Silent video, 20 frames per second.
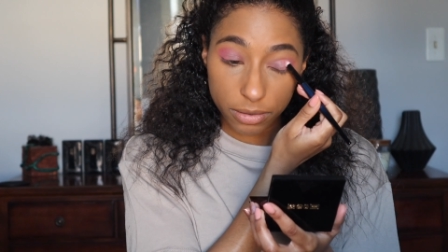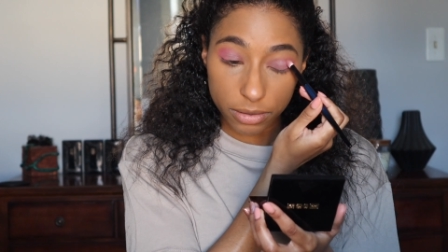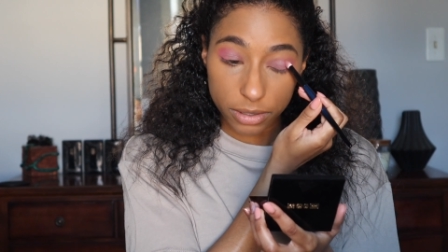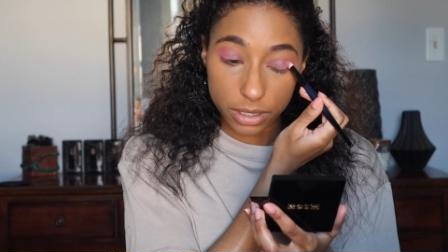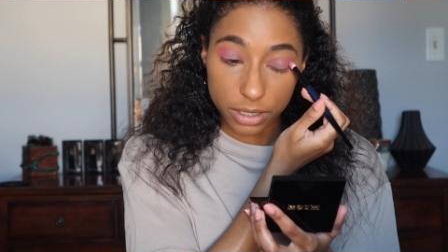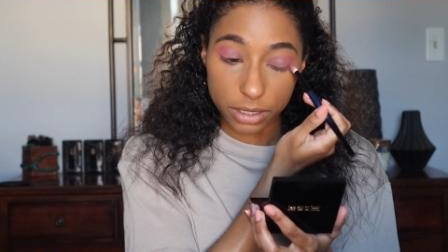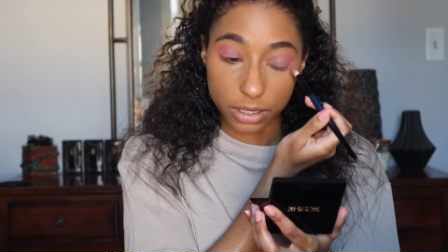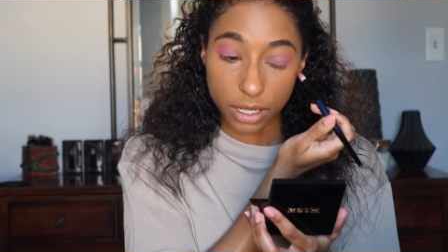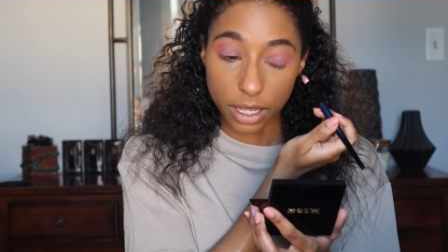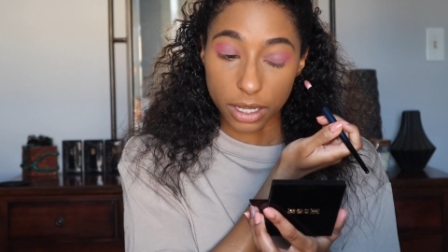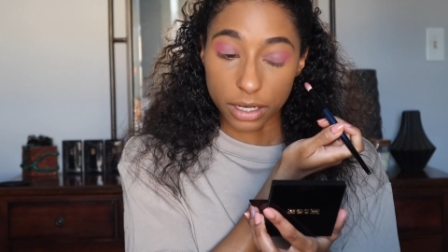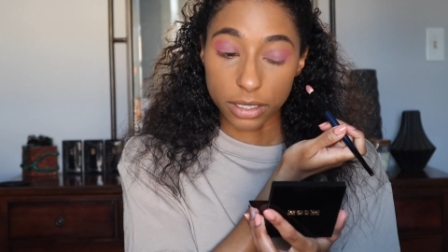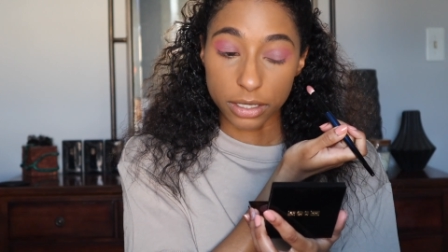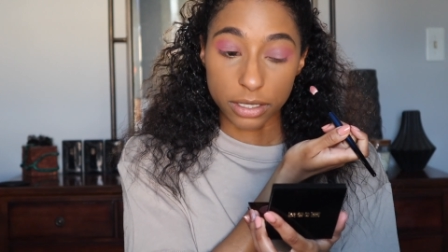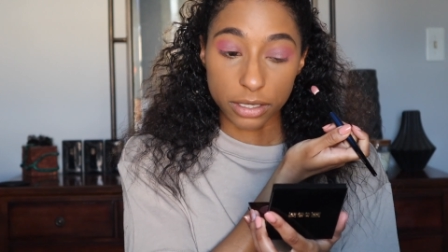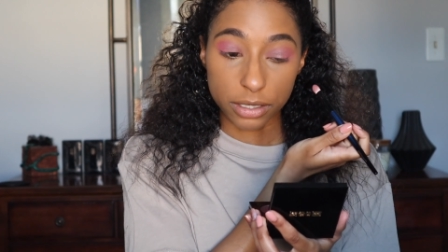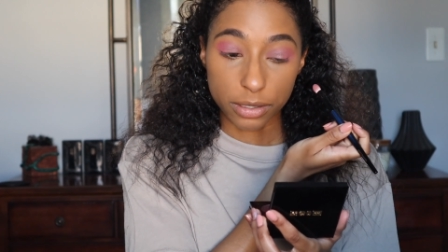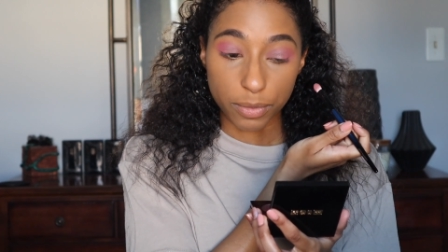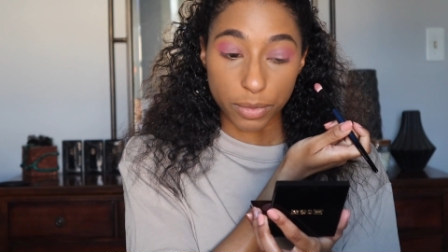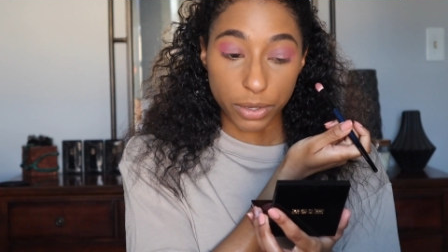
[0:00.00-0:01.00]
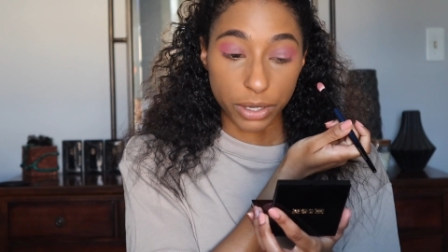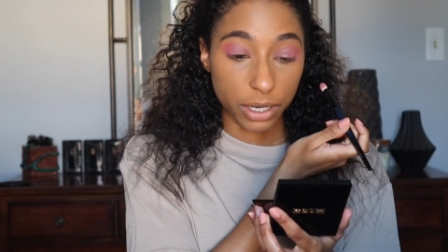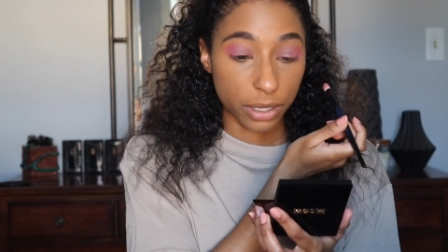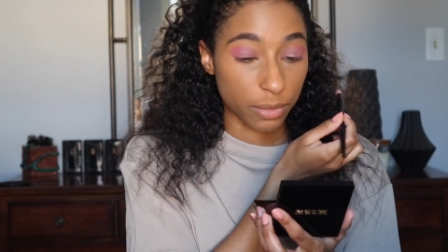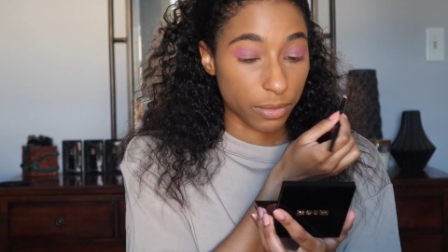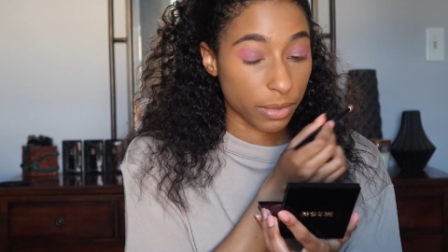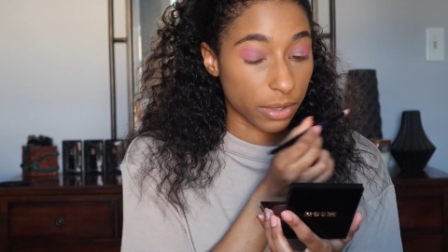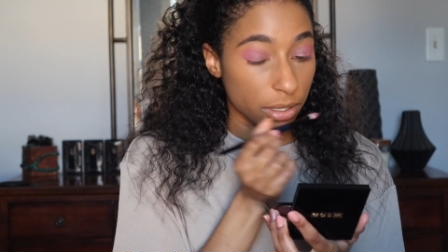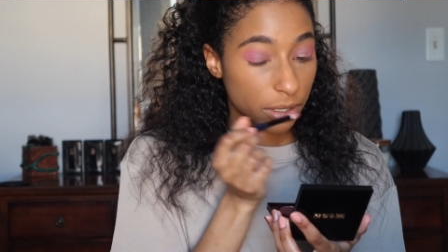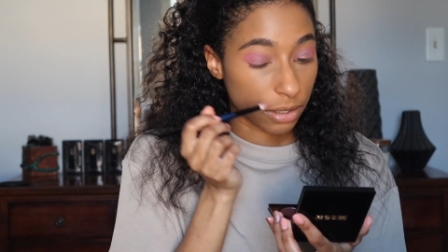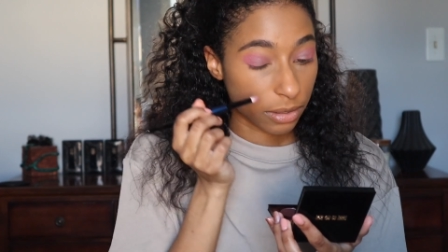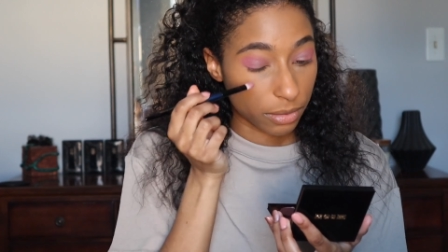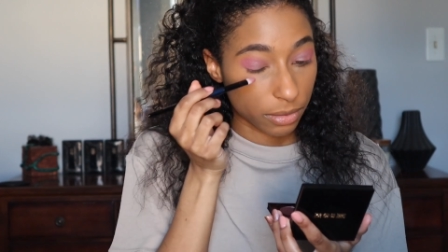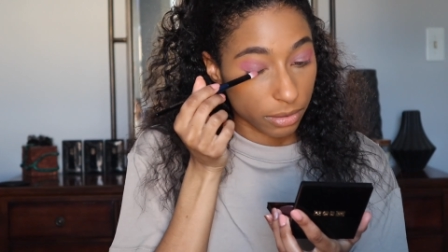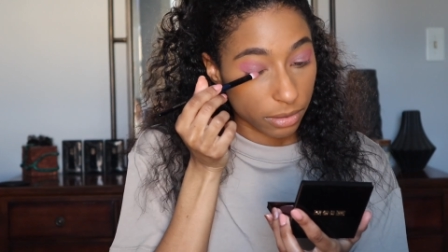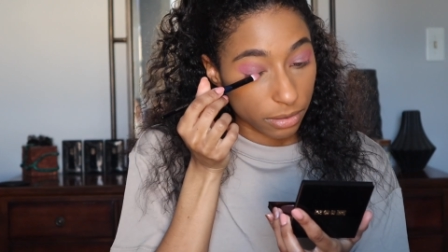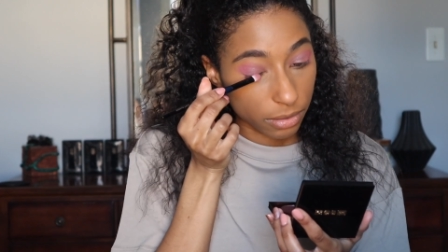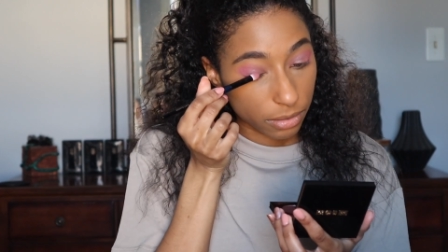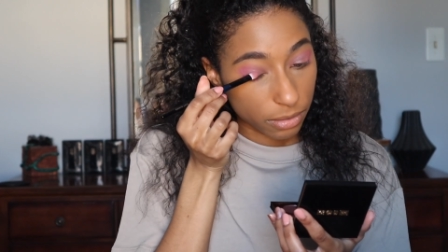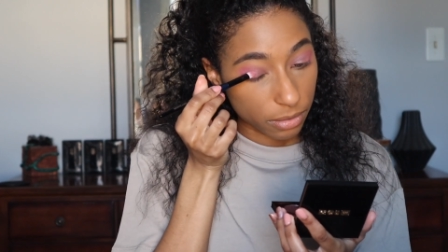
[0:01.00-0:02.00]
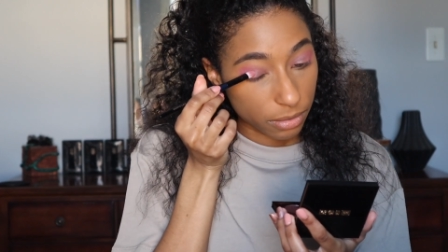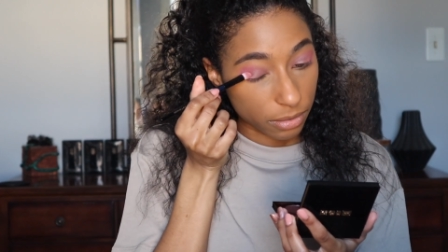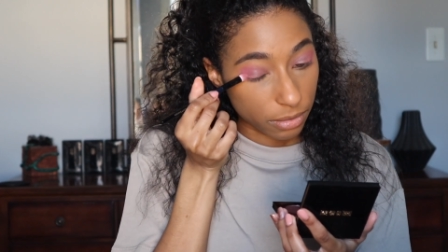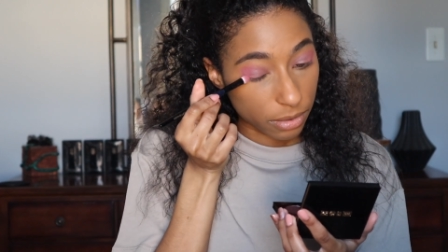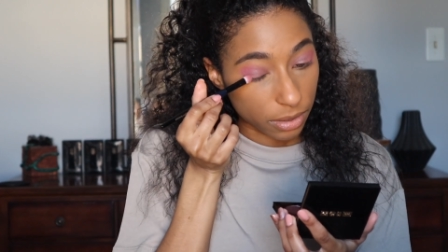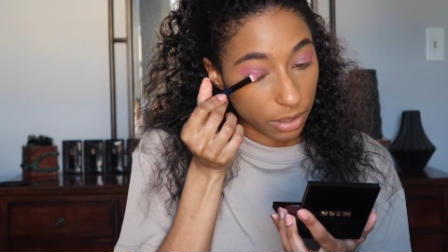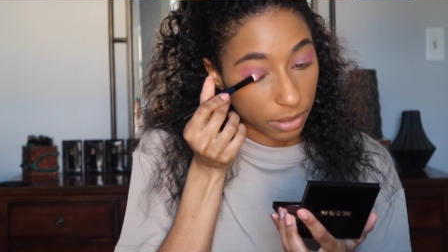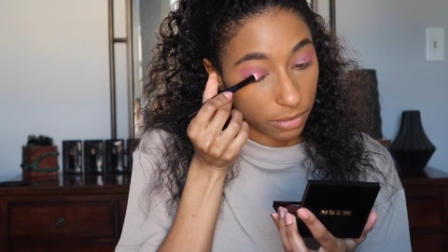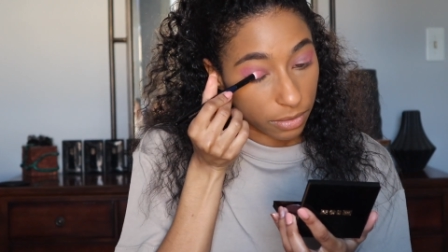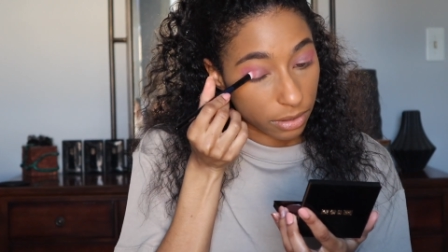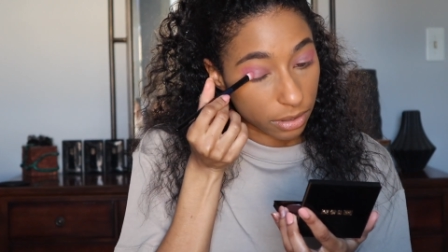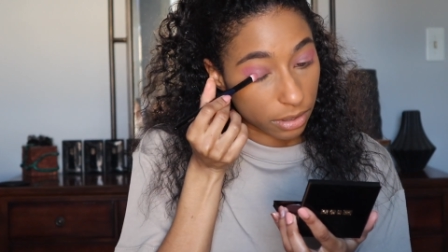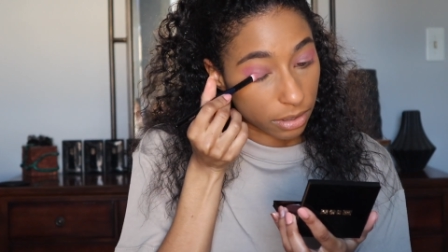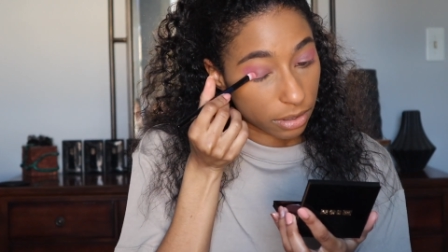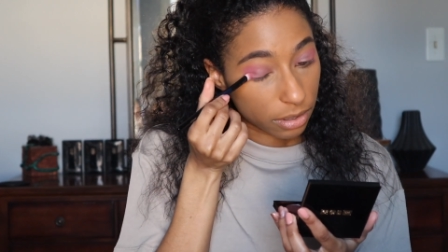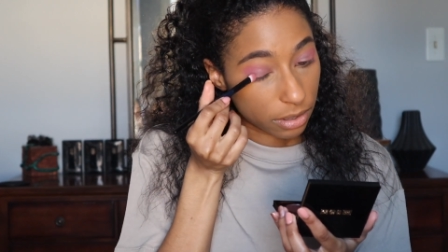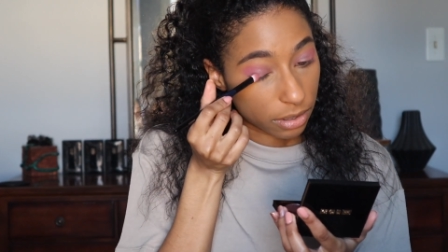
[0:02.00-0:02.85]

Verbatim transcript: which is kind of disappointing, but whatever.